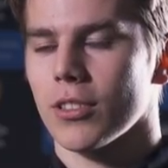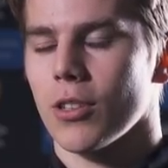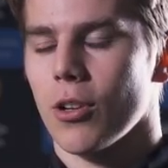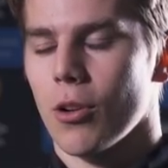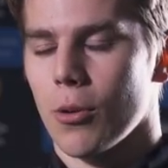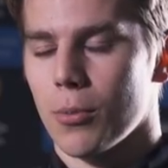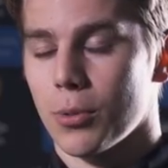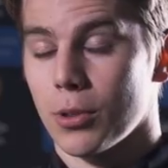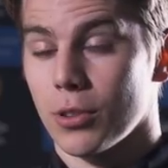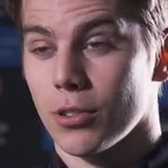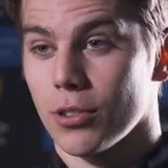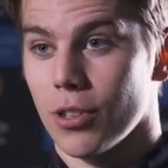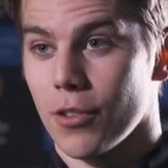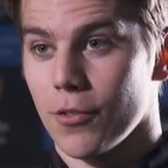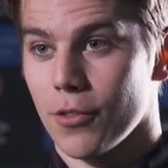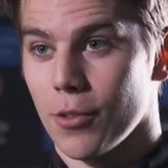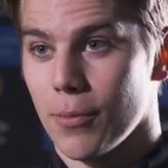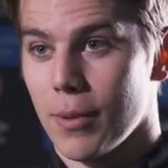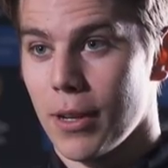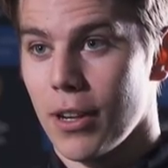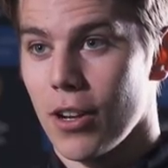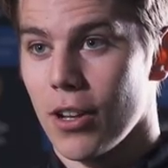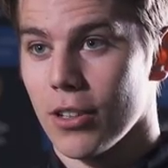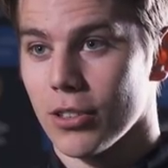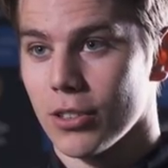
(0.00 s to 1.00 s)
options after
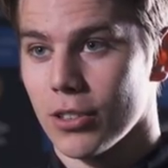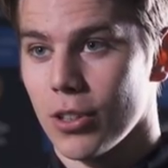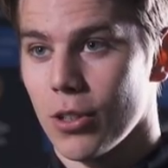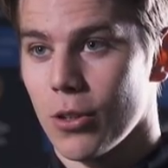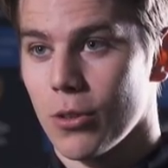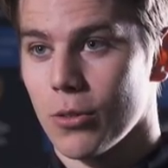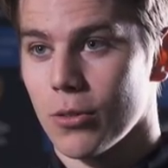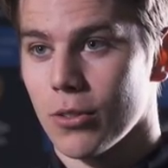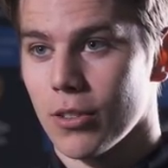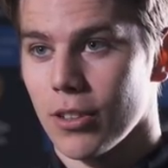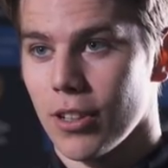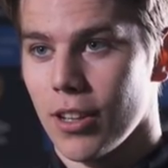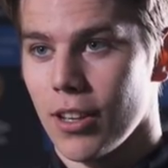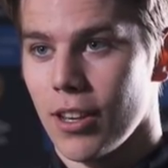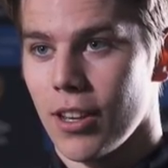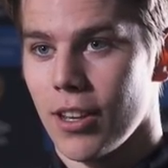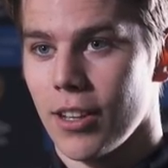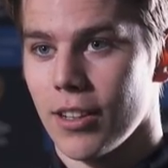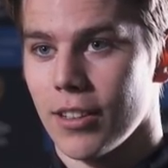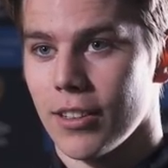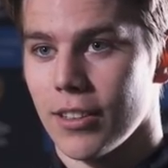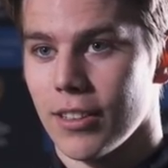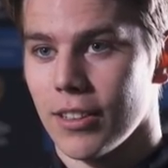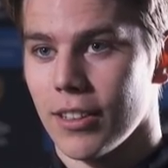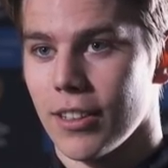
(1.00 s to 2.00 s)
my last loan,
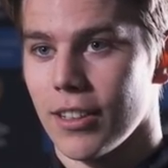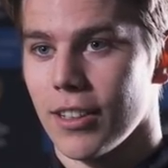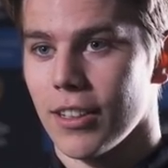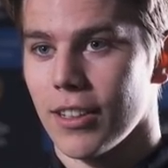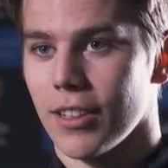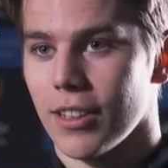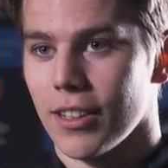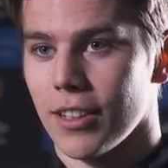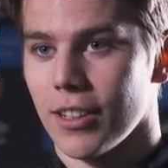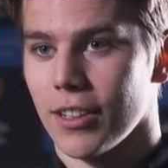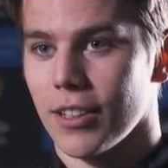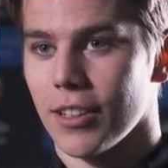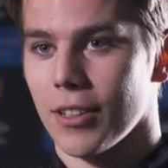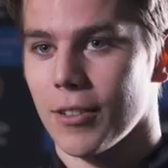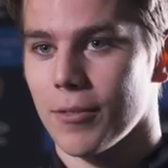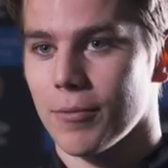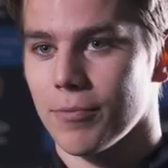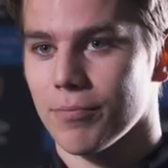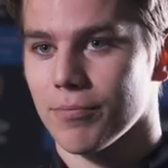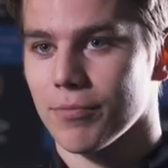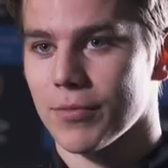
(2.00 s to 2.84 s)
and uh,